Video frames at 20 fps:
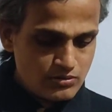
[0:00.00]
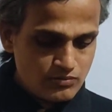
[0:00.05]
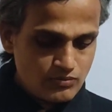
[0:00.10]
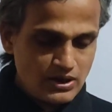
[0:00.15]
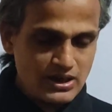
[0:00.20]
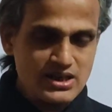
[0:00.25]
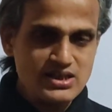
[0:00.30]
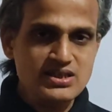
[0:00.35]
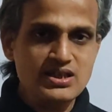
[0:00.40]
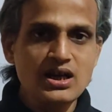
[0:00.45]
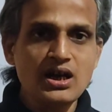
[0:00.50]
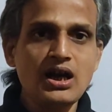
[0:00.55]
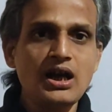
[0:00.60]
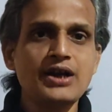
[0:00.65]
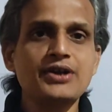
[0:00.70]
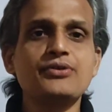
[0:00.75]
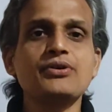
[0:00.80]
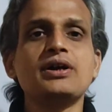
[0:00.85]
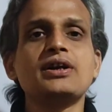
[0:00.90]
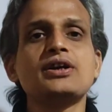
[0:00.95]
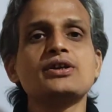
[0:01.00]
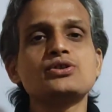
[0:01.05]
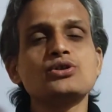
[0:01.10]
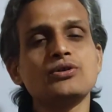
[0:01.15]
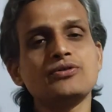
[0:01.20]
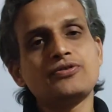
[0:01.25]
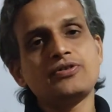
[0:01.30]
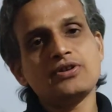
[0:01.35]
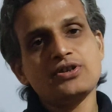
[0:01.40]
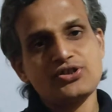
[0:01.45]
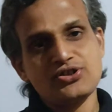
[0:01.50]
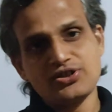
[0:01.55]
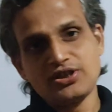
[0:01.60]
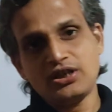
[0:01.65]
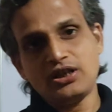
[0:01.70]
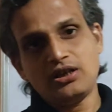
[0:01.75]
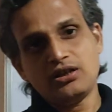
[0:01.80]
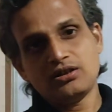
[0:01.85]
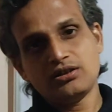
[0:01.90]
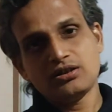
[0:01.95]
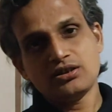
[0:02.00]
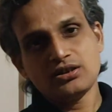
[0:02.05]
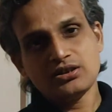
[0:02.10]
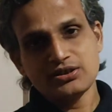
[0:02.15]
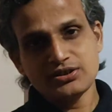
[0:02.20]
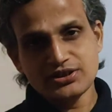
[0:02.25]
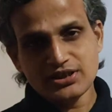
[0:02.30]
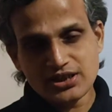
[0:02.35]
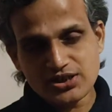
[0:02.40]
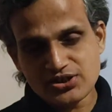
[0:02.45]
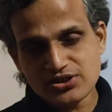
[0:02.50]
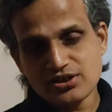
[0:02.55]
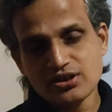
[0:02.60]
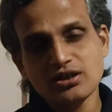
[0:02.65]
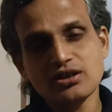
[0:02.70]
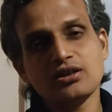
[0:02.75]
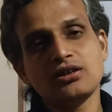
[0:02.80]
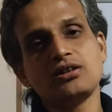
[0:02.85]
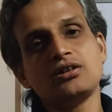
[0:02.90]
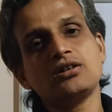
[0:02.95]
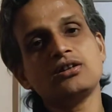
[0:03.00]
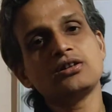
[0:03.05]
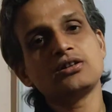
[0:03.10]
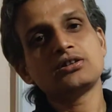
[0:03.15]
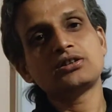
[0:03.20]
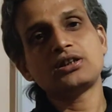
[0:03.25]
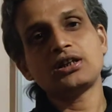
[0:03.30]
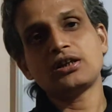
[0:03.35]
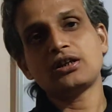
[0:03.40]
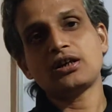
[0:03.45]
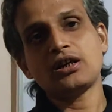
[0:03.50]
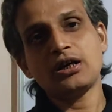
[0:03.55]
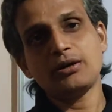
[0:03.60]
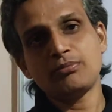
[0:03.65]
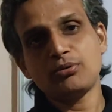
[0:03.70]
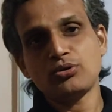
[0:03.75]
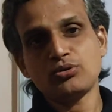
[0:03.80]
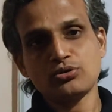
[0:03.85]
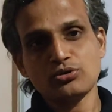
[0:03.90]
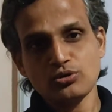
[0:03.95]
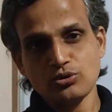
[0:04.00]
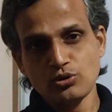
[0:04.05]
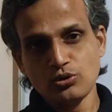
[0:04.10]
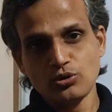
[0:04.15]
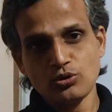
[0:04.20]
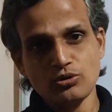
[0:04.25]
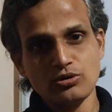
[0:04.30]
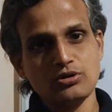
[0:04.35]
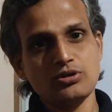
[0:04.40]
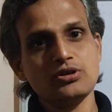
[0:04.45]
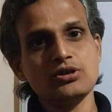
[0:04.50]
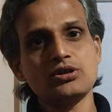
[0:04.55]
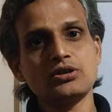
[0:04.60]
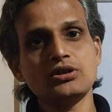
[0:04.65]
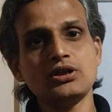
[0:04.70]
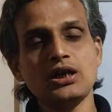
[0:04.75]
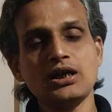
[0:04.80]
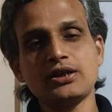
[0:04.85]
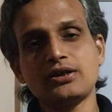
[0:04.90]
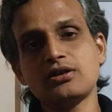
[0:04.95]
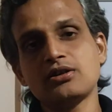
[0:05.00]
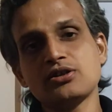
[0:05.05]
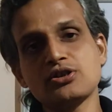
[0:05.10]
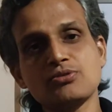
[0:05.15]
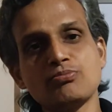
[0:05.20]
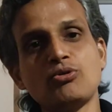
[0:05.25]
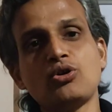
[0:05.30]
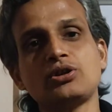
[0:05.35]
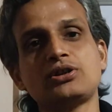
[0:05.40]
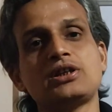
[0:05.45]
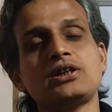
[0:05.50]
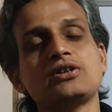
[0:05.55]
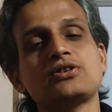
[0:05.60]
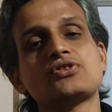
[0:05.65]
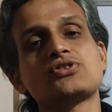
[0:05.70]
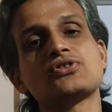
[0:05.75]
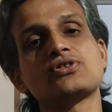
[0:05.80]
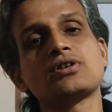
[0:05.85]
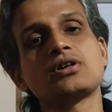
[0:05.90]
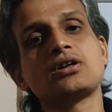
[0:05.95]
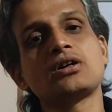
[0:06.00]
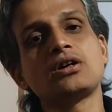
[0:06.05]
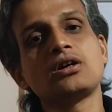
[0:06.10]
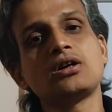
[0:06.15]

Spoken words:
what is the advantage of steel? Just think about that small things.